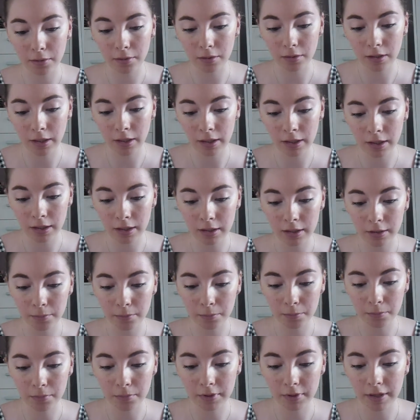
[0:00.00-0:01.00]

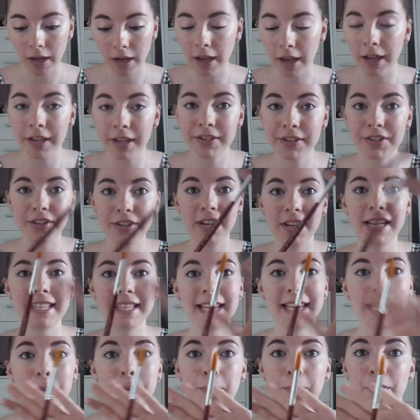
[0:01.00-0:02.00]
a size
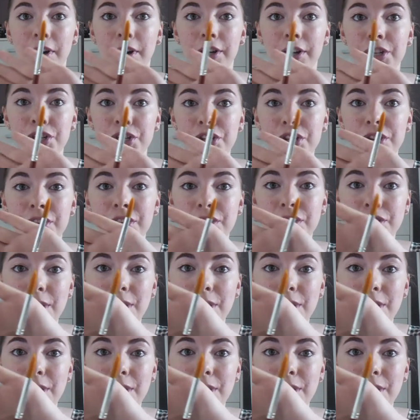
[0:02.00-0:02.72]
8 brush, so